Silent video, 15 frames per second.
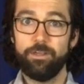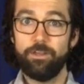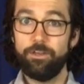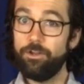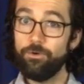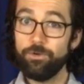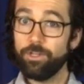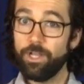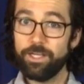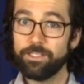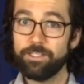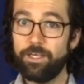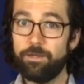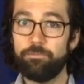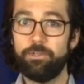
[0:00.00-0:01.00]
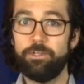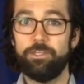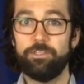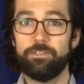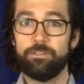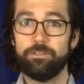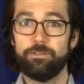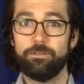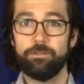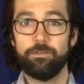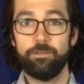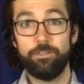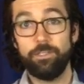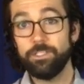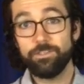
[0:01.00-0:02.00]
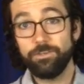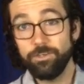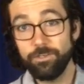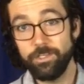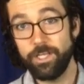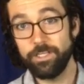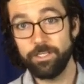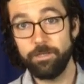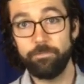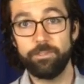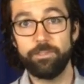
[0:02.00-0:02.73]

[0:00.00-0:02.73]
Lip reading: No one likes that place, unless you're into that type of